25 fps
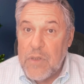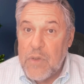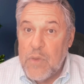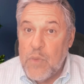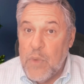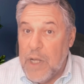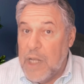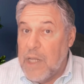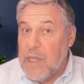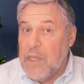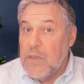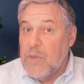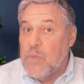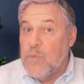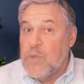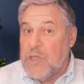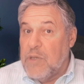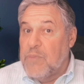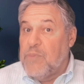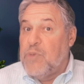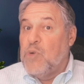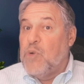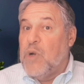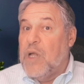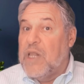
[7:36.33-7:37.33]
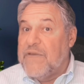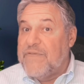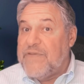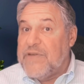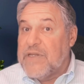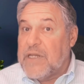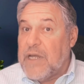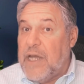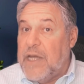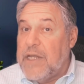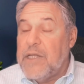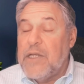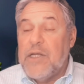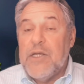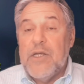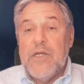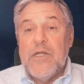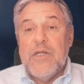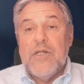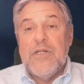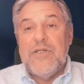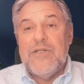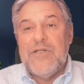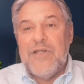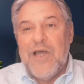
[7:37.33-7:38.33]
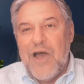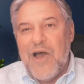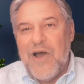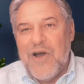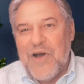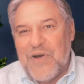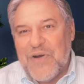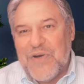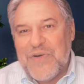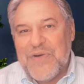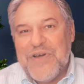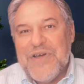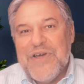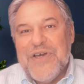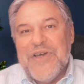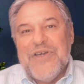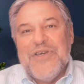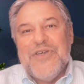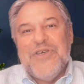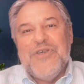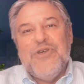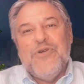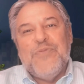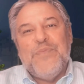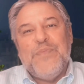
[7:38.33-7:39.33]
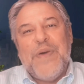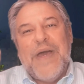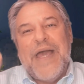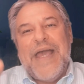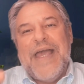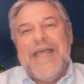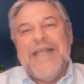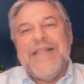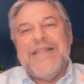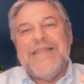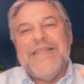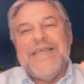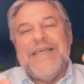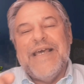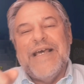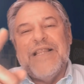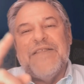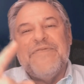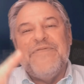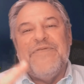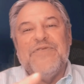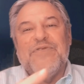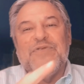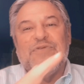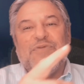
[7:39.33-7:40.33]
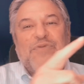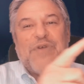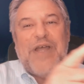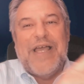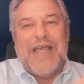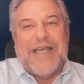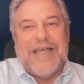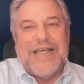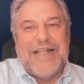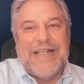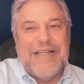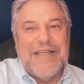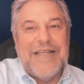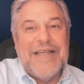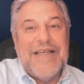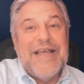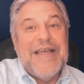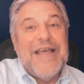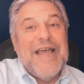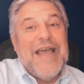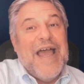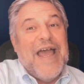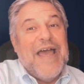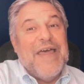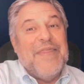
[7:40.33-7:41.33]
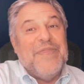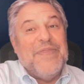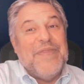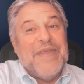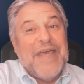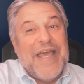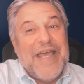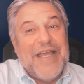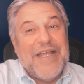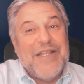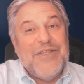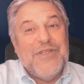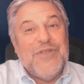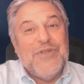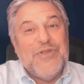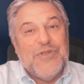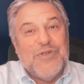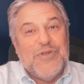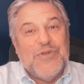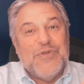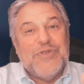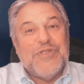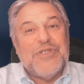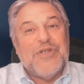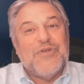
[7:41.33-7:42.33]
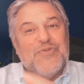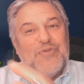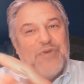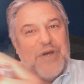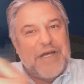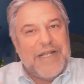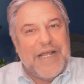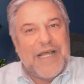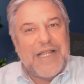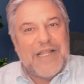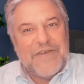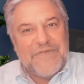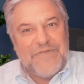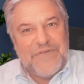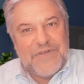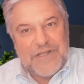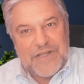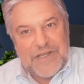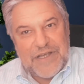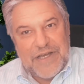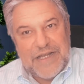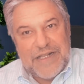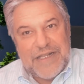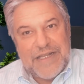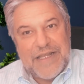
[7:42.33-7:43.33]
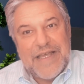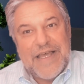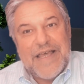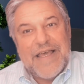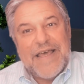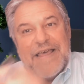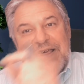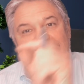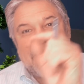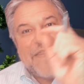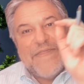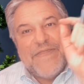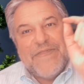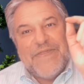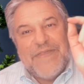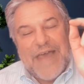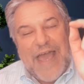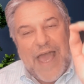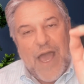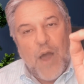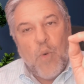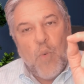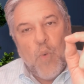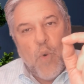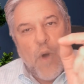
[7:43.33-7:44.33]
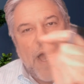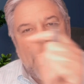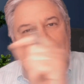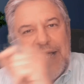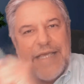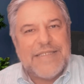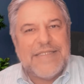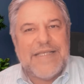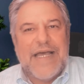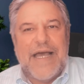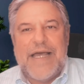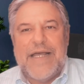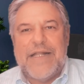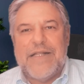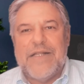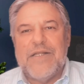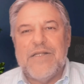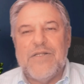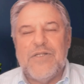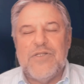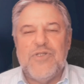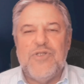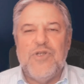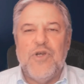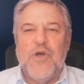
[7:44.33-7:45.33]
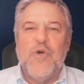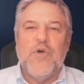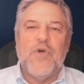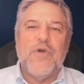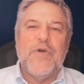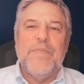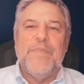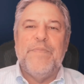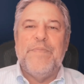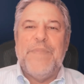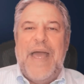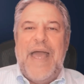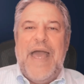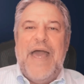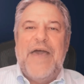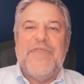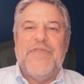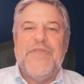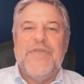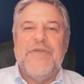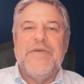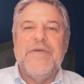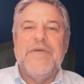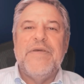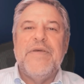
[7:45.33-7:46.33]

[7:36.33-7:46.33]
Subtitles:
Well, with a blue elephant gun? No. You paint the elephant red, and then you use a red elephant gun. Why is that joke math?